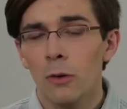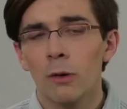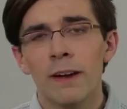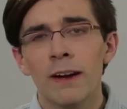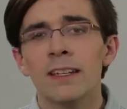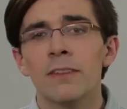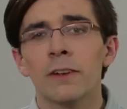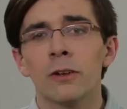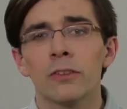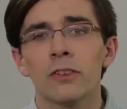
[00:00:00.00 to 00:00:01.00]
or very
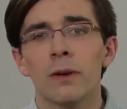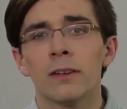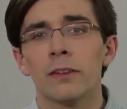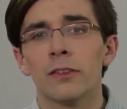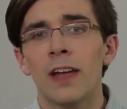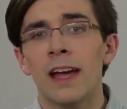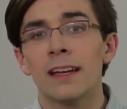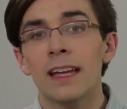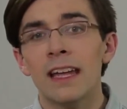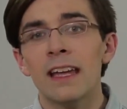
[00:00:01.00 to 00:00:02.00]
difficult to
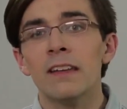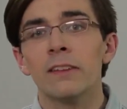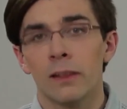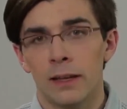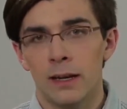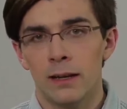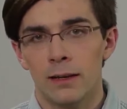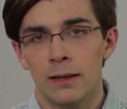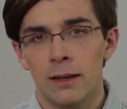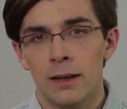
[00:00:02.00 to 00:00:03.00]
understand easily.
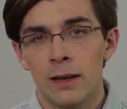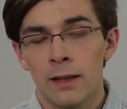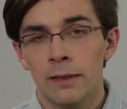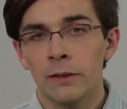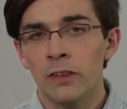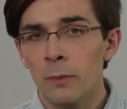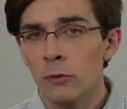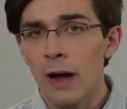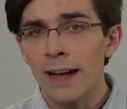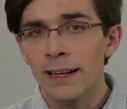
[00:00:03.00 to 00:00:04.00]
There's
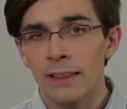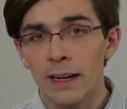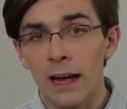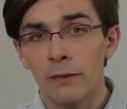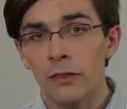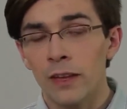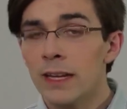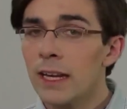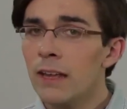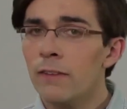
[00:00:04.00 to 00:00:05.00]
some writing that I've
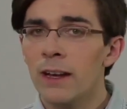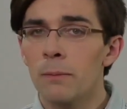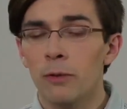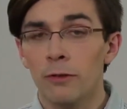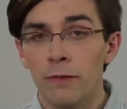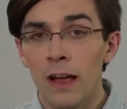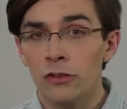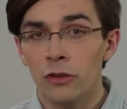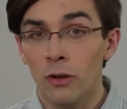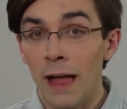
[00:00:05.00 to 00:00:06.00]
seen, even in
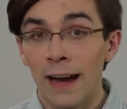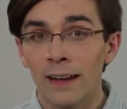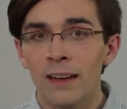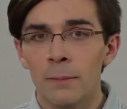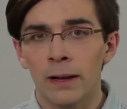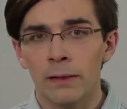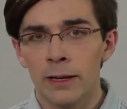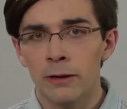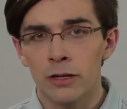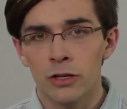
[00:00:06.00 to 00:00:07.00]
professional academic
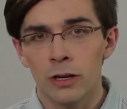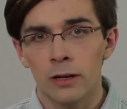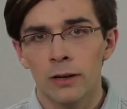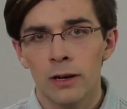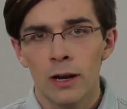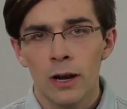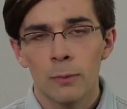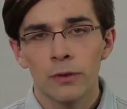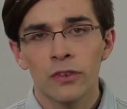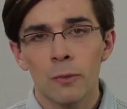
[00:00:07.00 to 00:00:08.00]
literature,
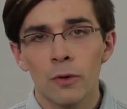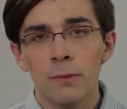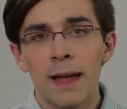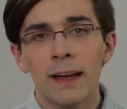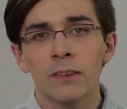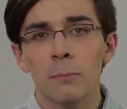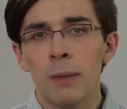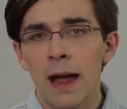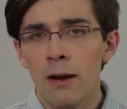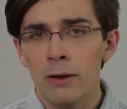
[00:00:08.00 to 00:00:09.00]
where someone makes a
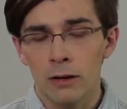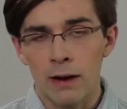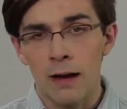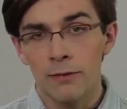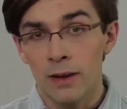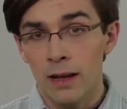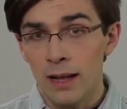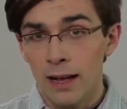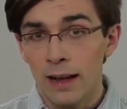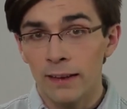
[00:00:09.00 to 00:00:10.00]
paragraph,
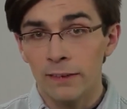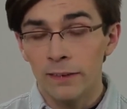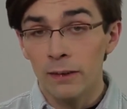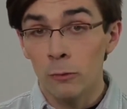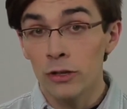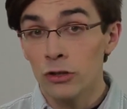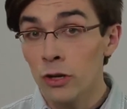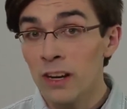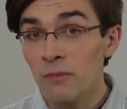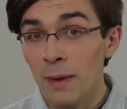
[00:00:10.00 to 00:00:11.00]
what
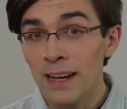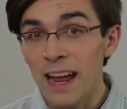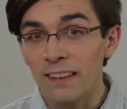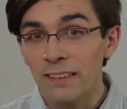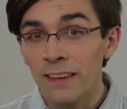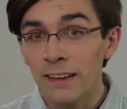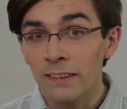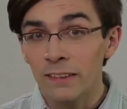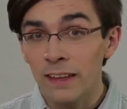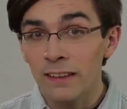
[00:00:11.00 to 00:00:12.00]
should have been a
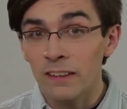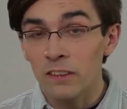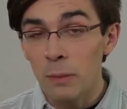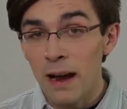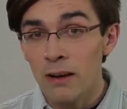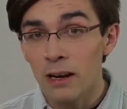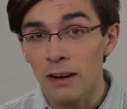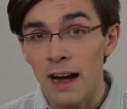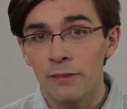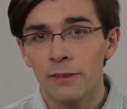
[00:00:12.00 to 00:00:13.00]
6-sentence
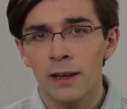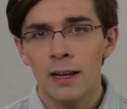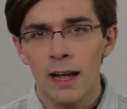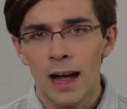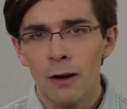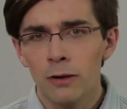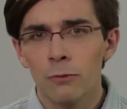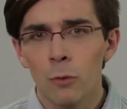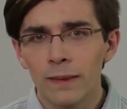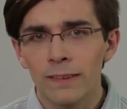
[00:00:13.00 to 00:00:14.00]
paragraph, out
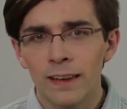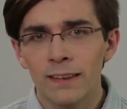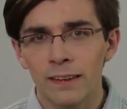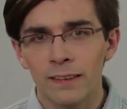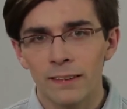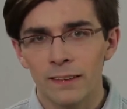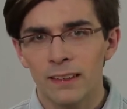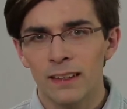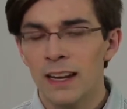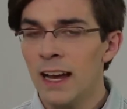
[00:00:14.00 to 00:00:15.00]
of 1 sentence.